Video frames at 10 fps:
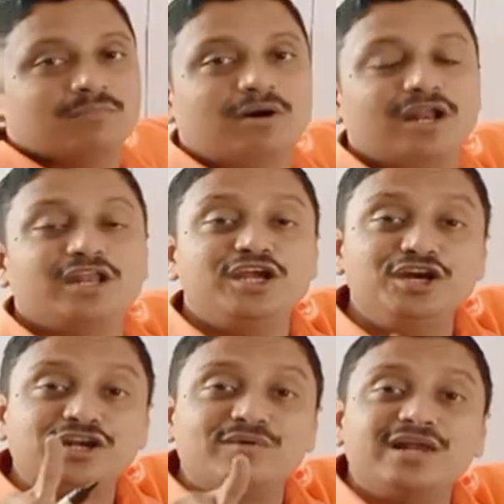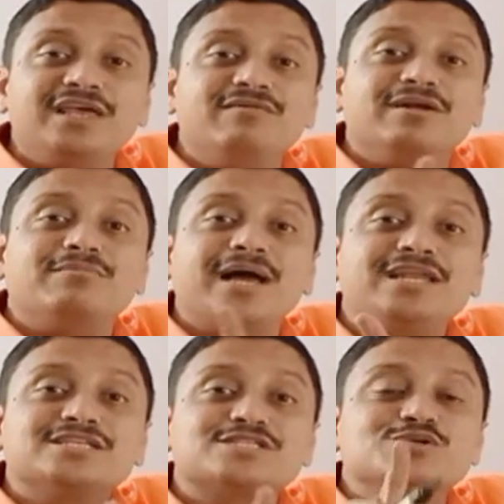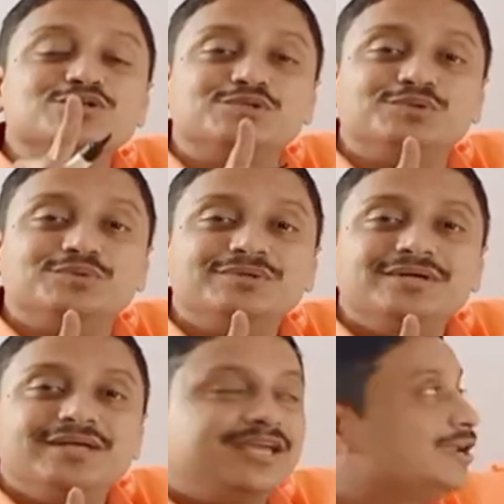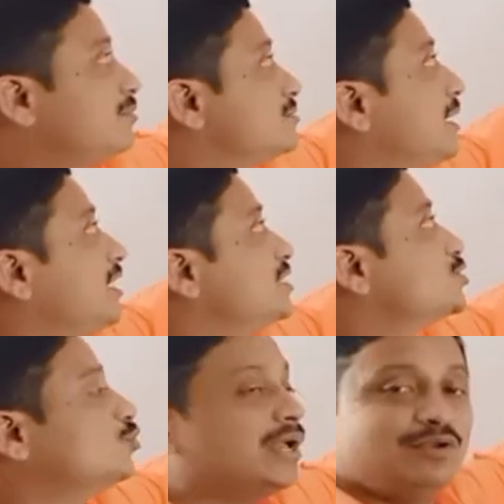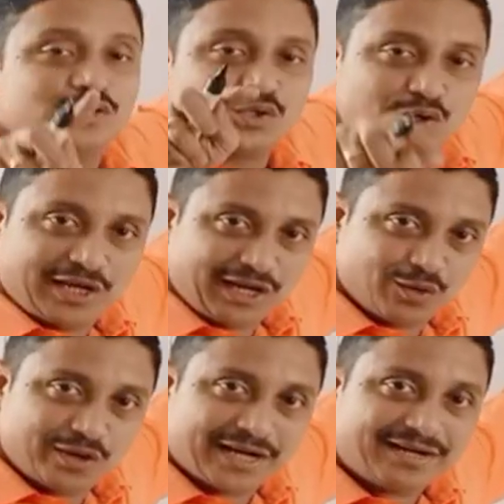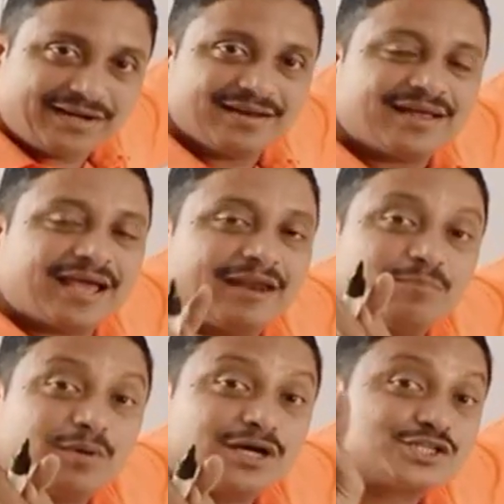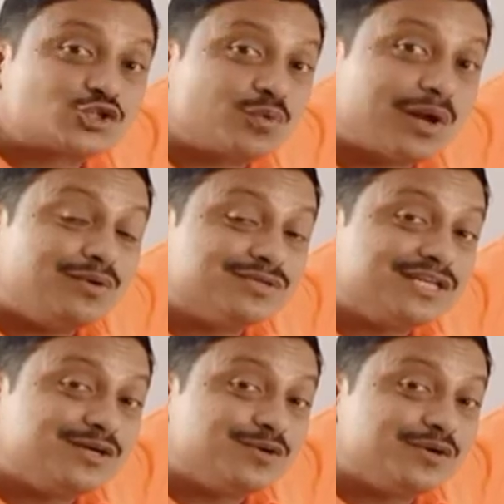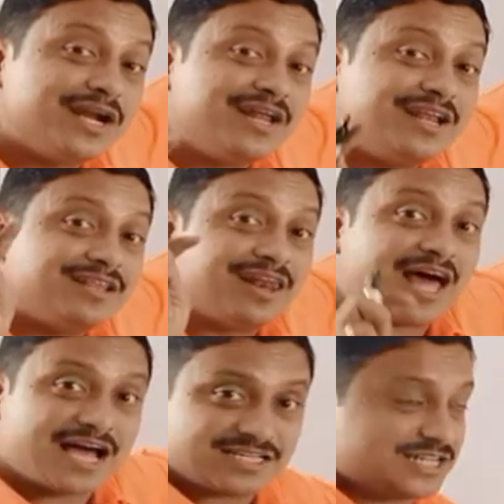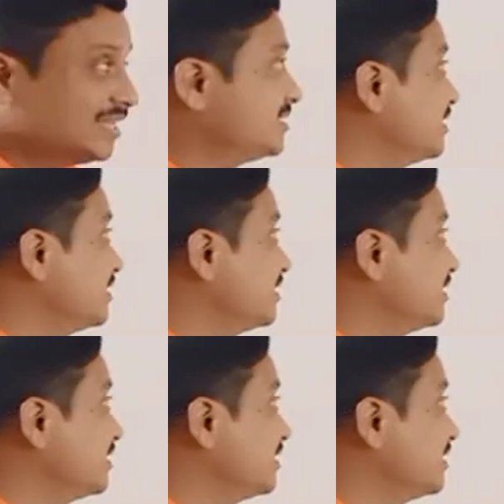but in interval given minus 2 to 2. It means minus 2 values are included and plus 2 values included in the last answer.